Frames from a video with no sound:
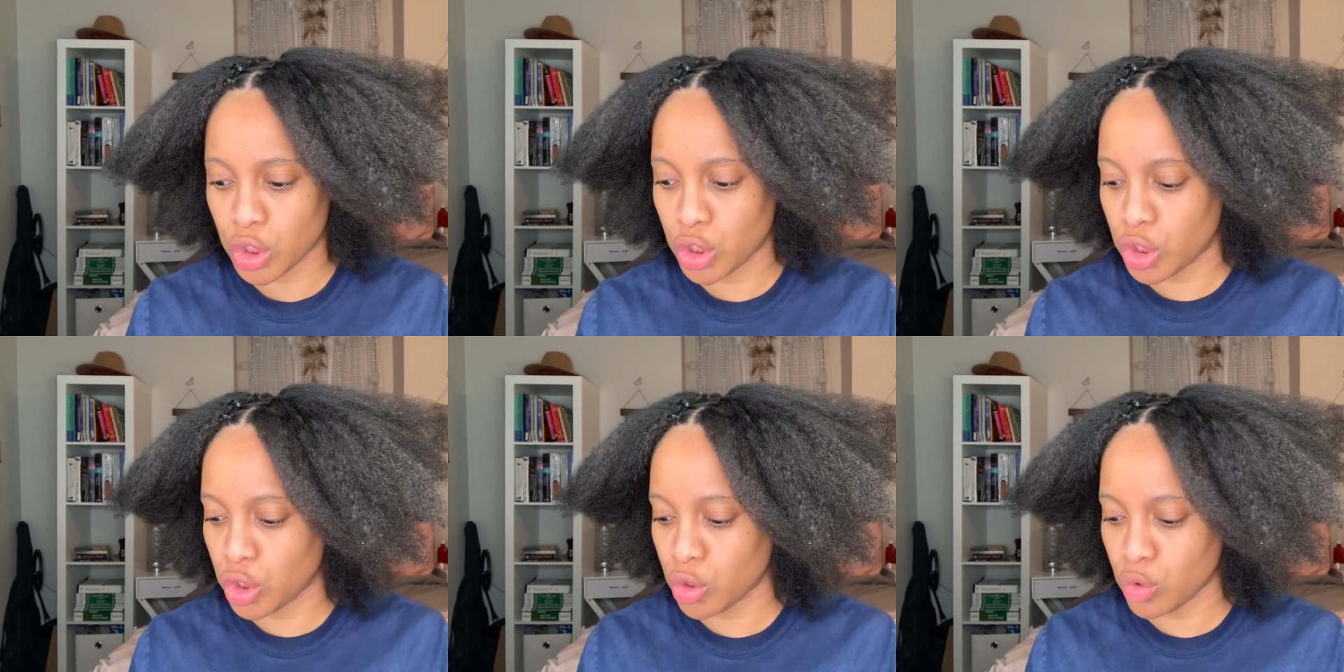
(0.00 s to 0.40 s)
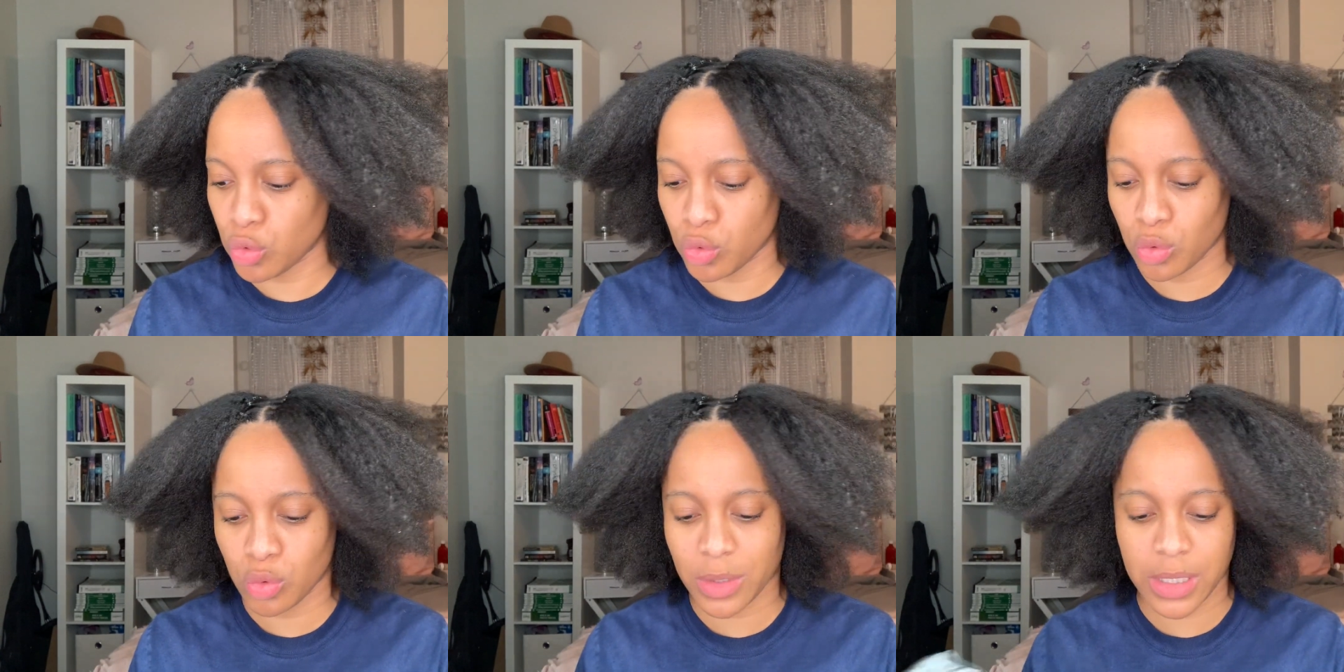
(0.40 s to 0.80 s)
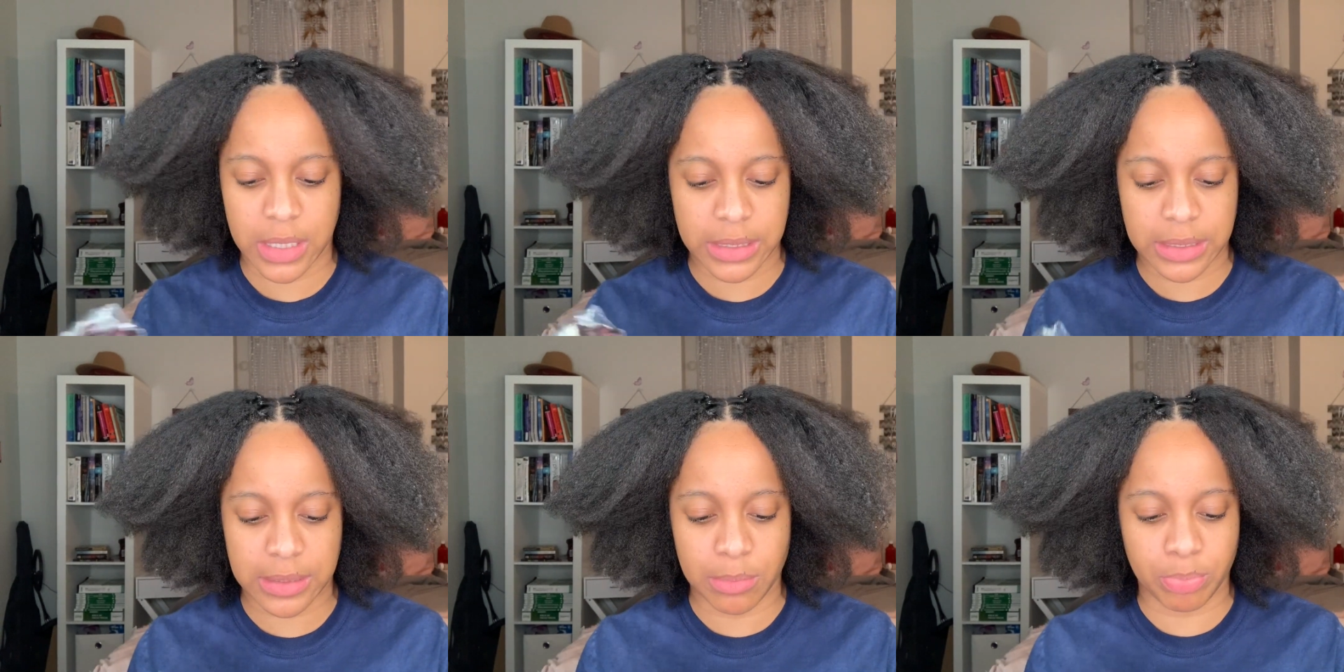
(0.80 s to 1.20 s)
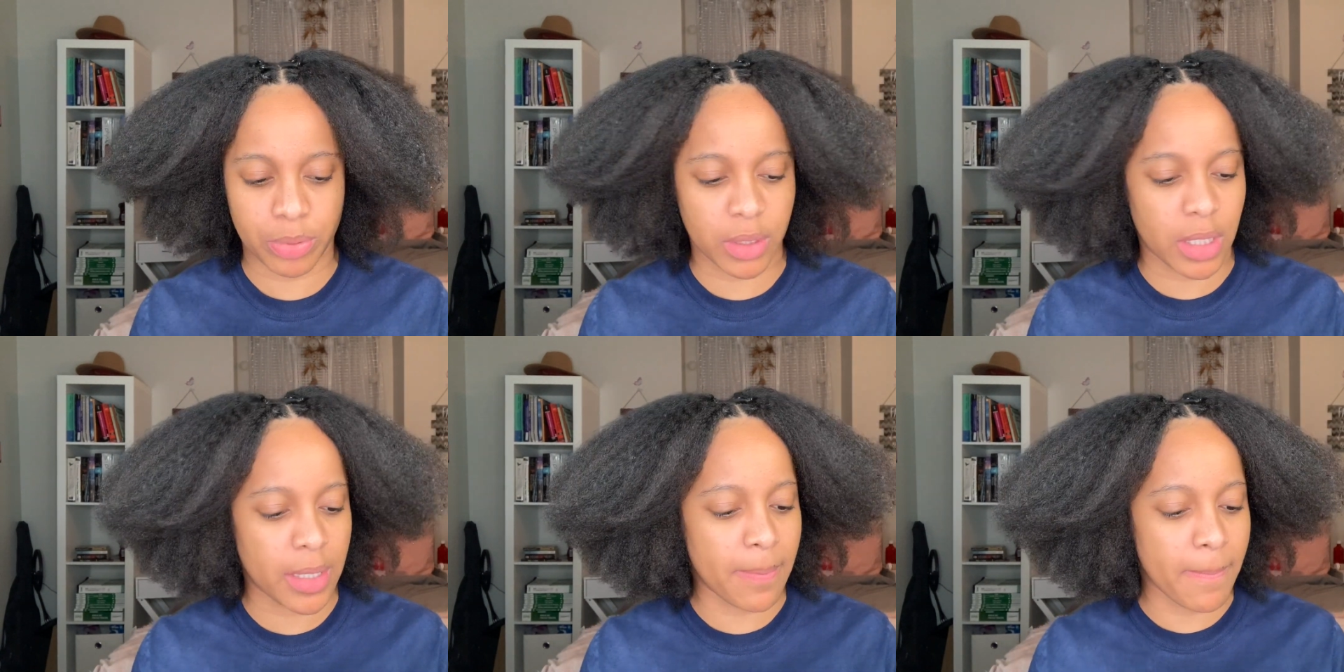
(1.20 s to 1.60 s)
do a simple
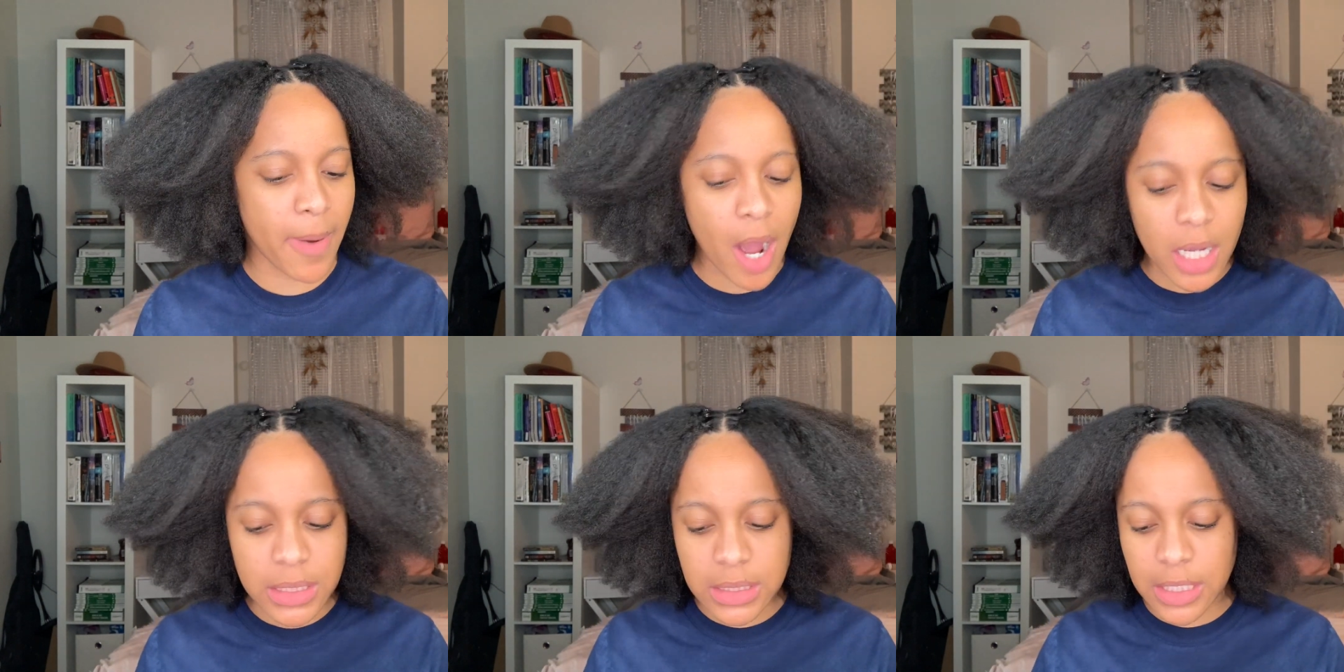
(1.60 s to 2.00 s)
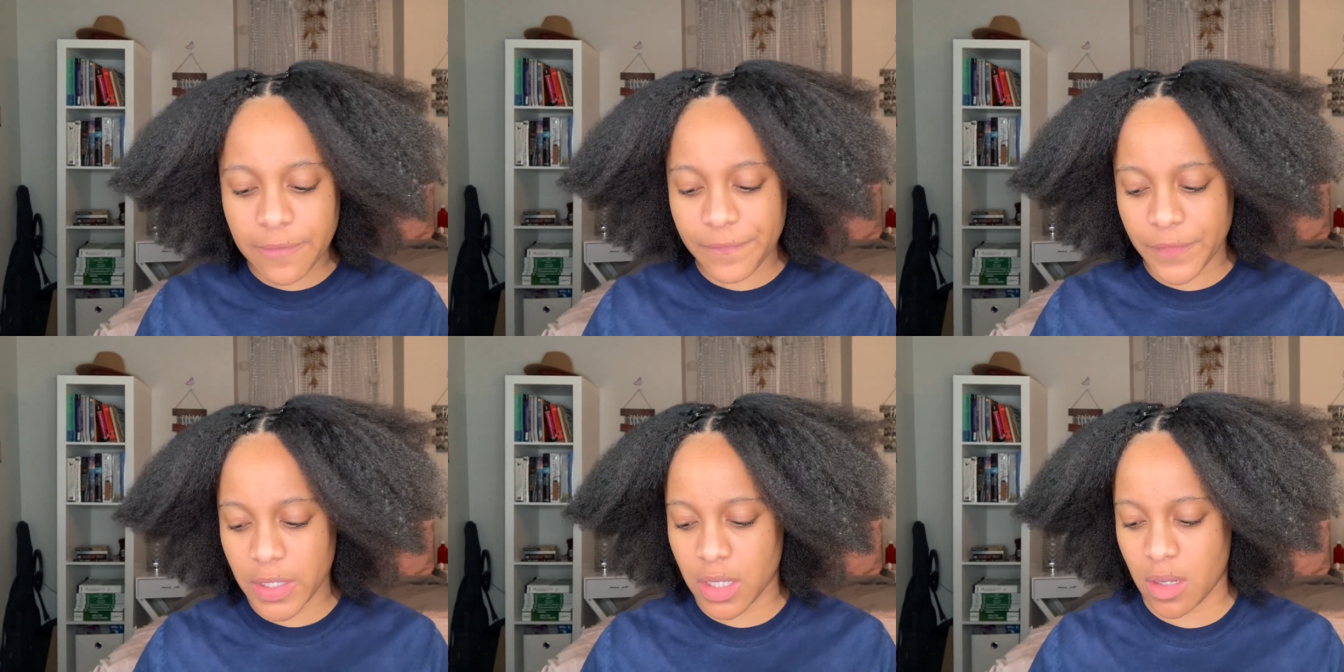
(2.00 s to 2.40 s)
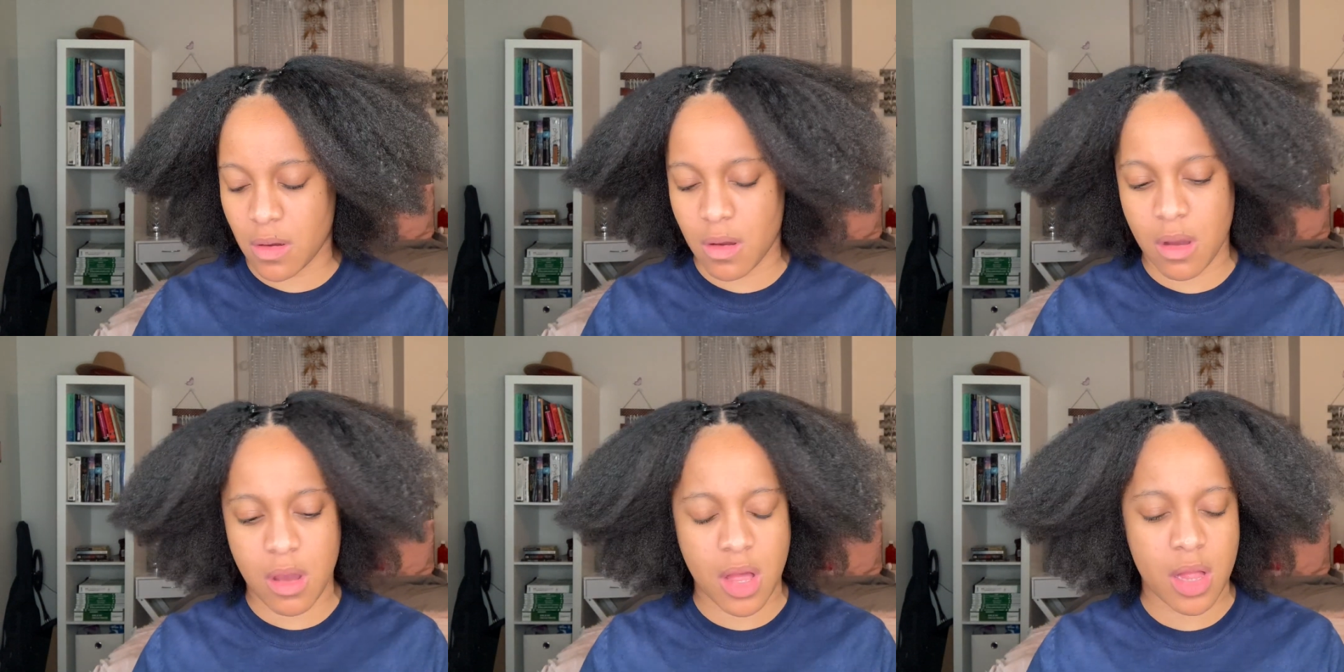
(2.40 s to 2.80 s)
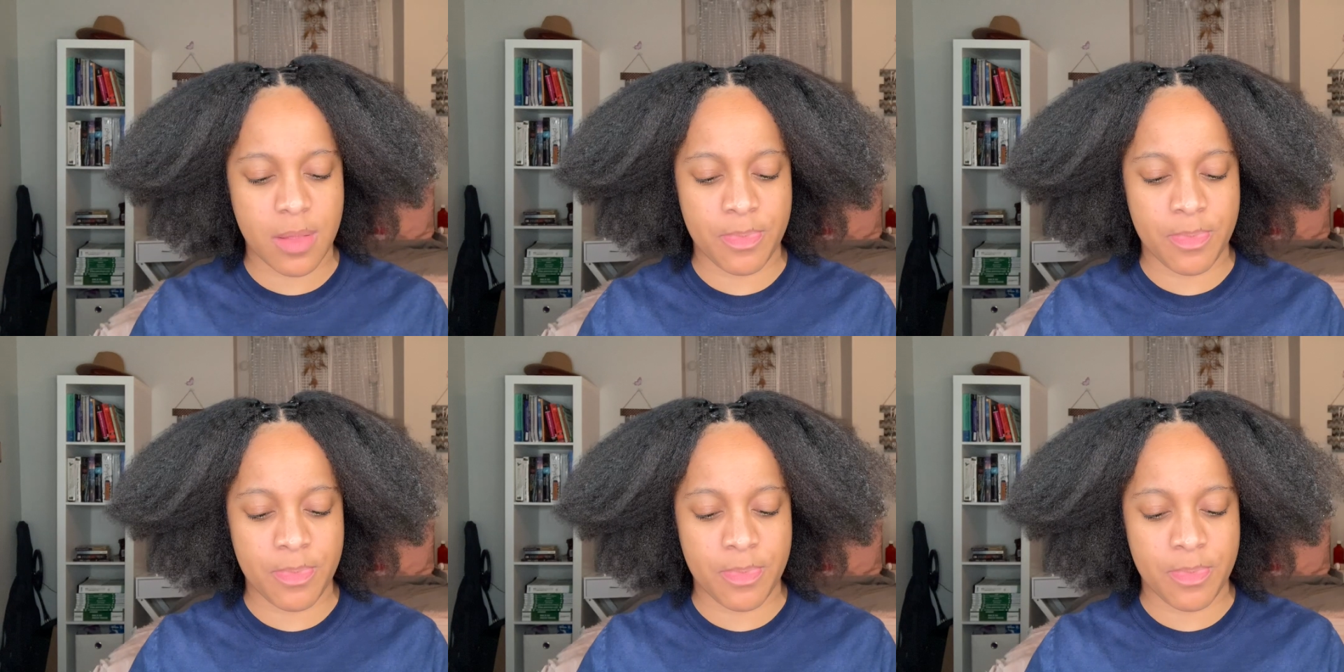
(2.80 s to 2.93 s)
unboxing for y'all.